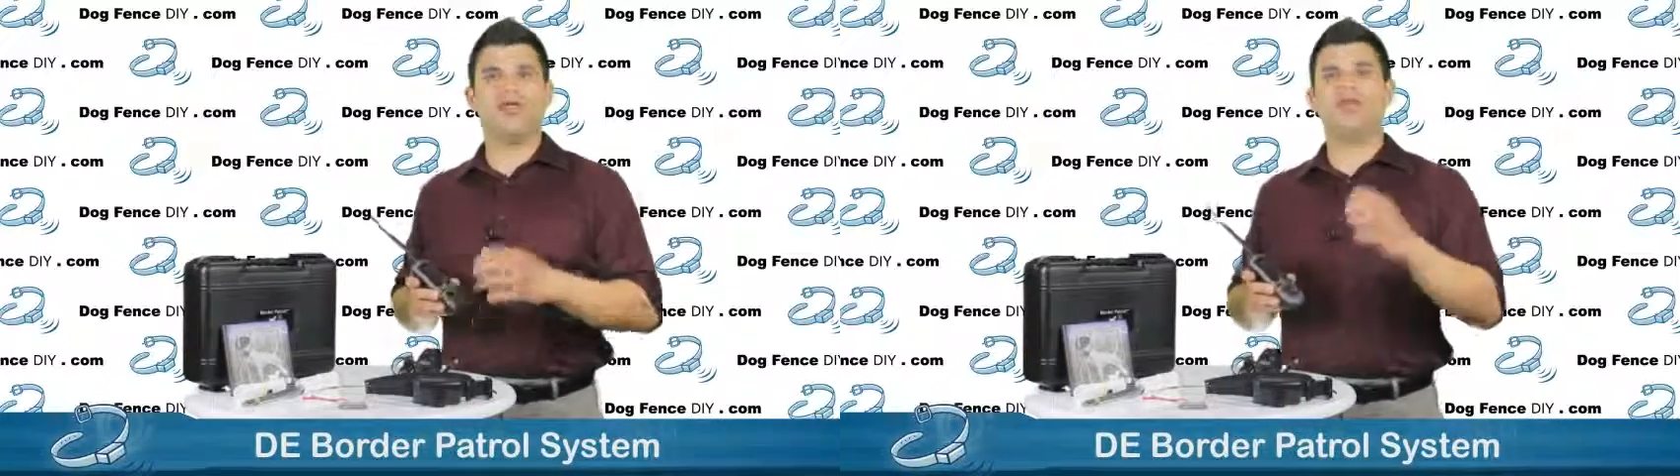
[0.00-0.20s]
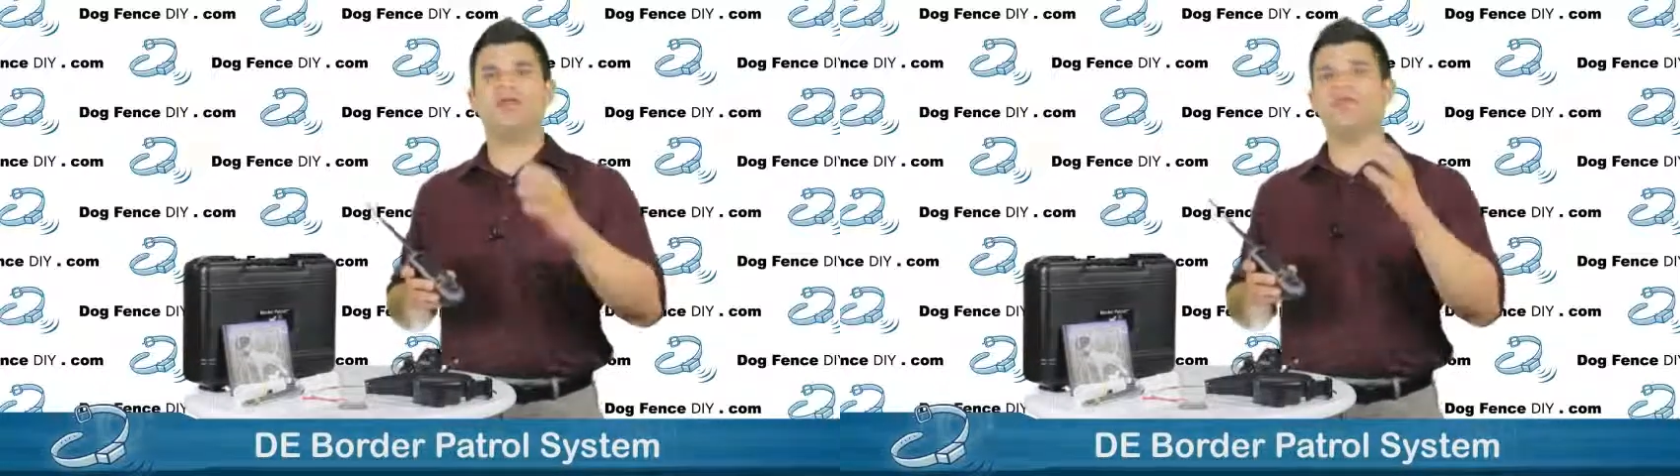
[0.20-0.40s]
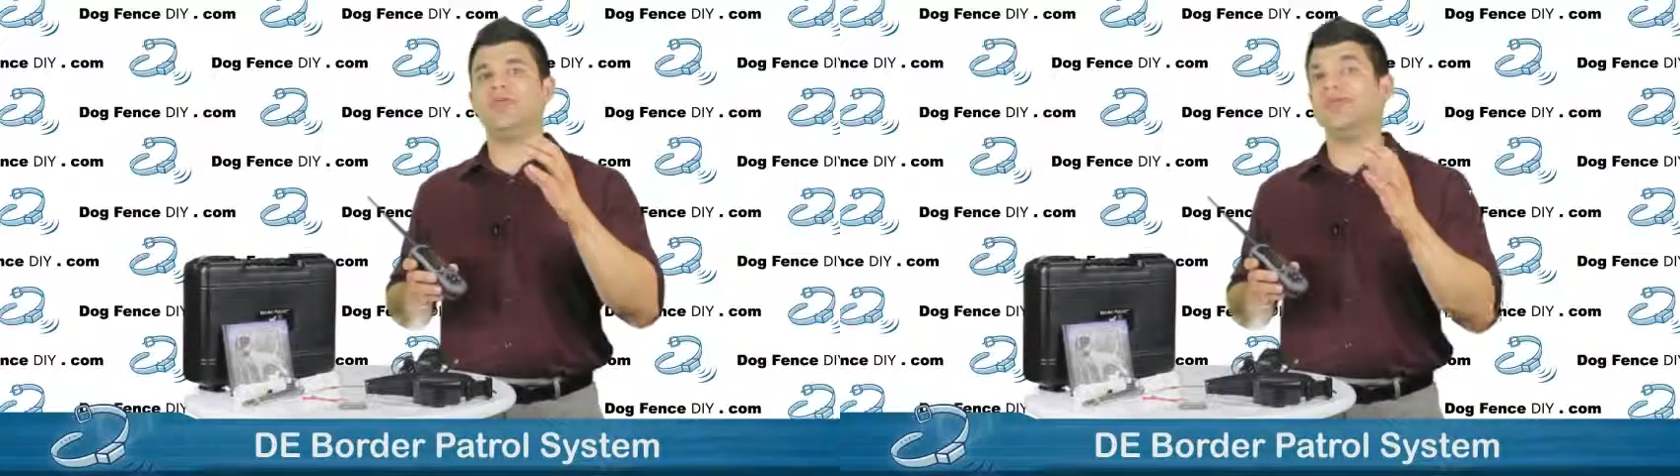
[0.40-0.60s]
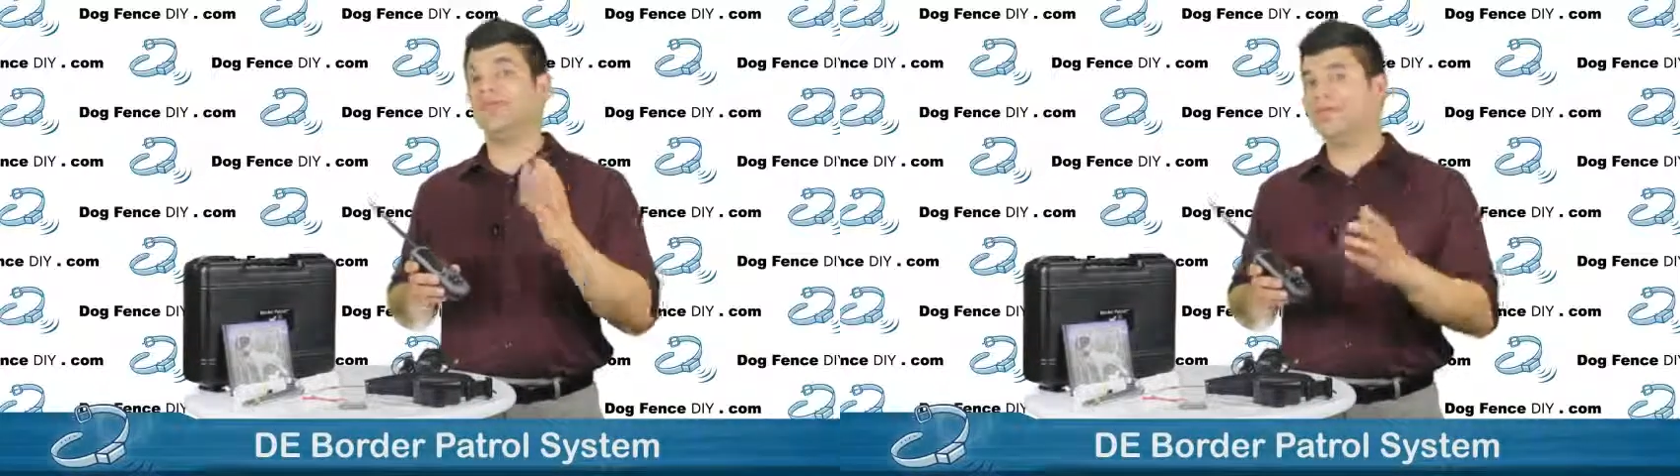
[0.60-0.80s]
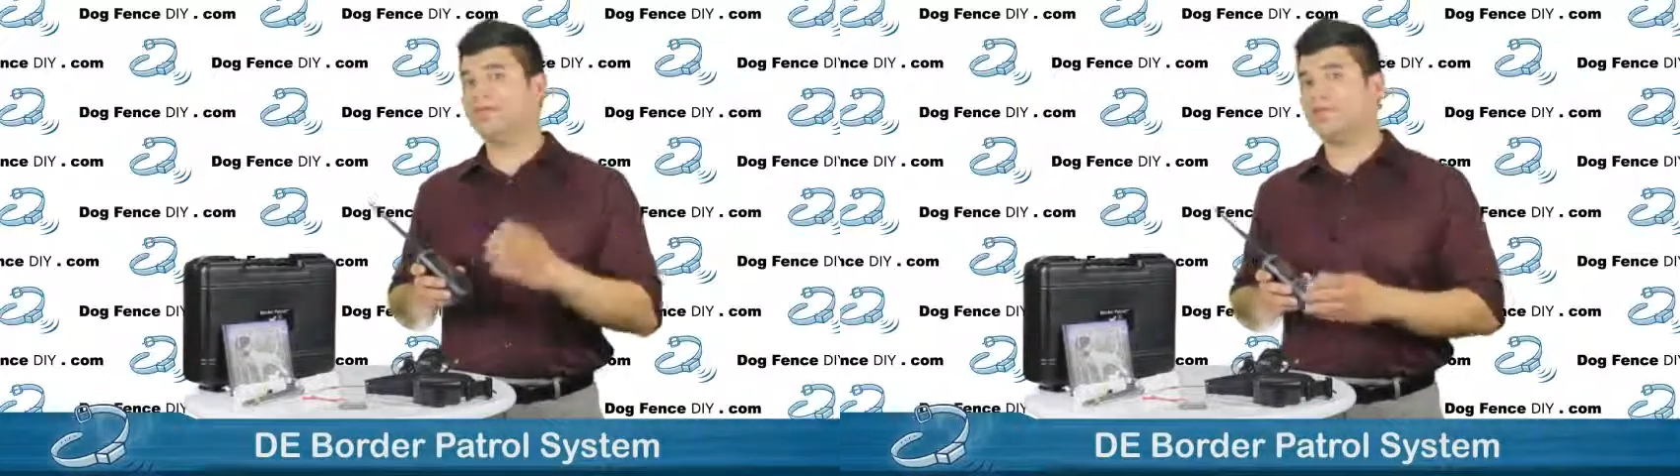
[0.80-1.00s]
and the
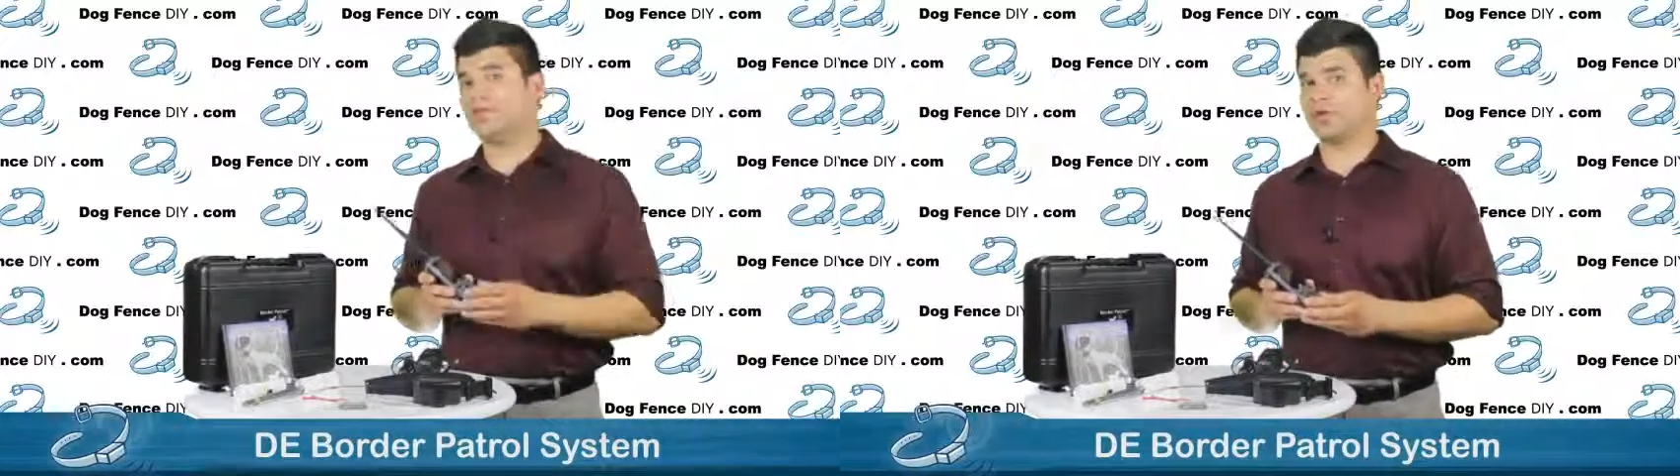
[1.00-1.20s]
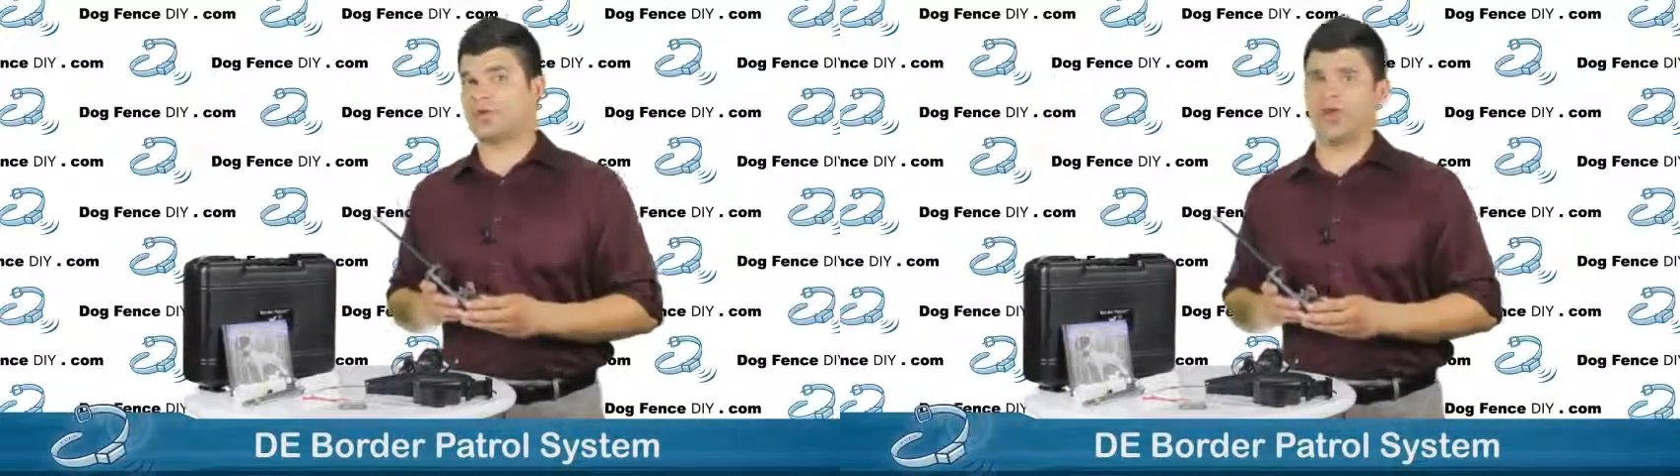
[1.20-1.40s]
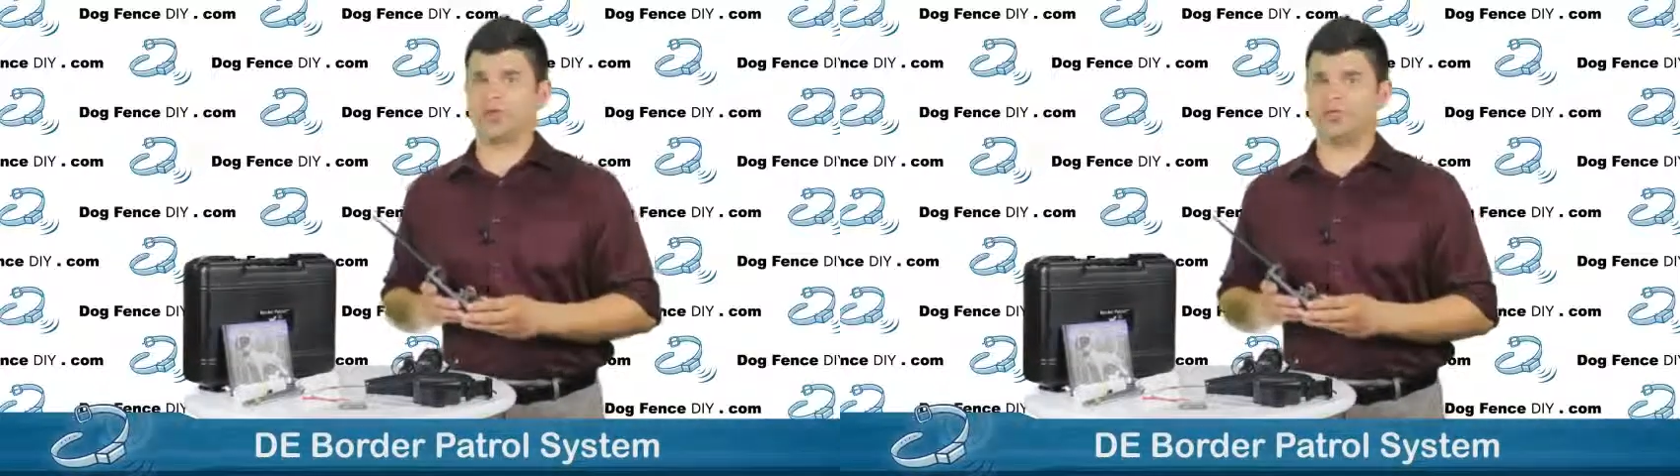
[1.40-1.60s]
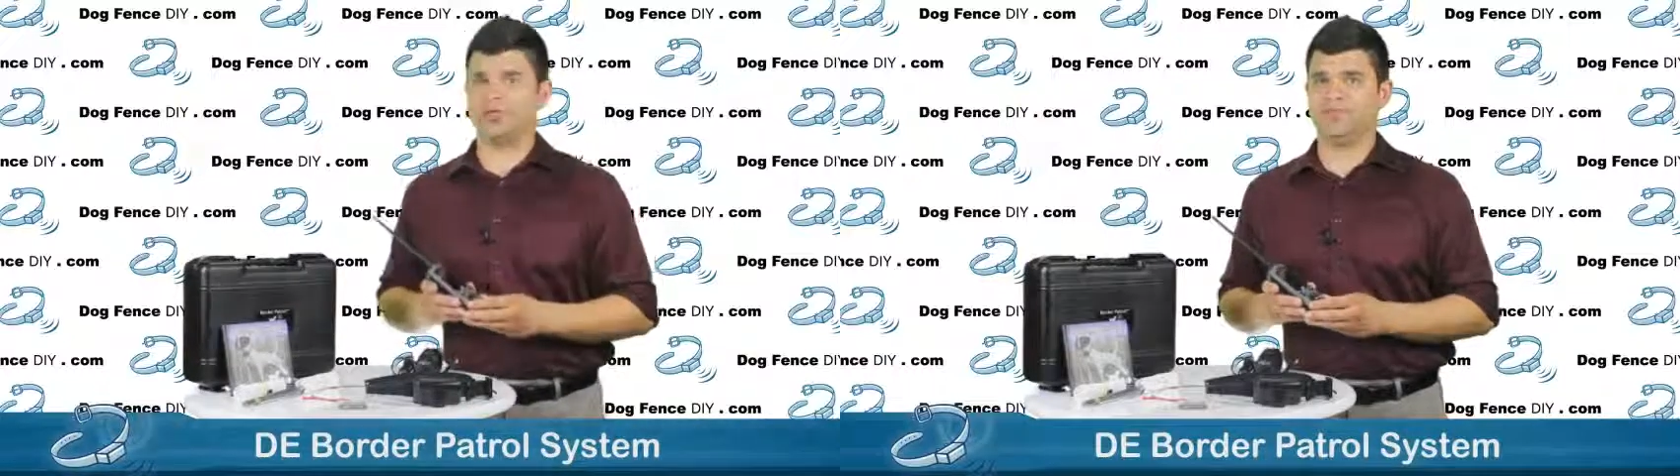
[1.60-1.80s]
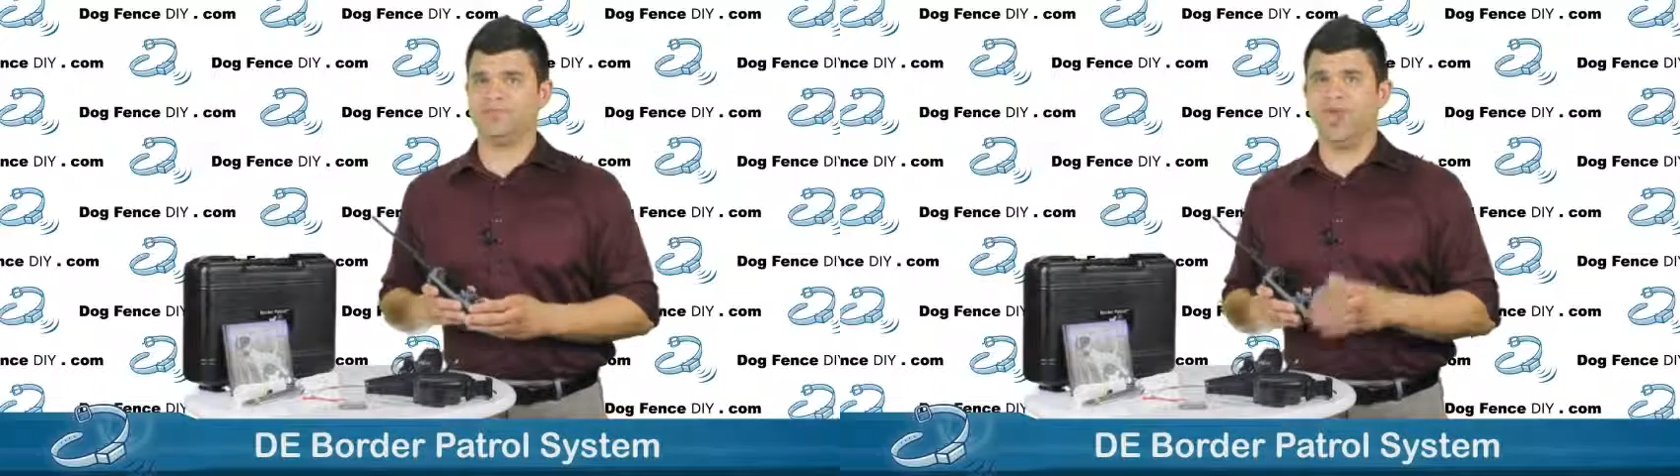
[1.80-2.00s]
end of the correction,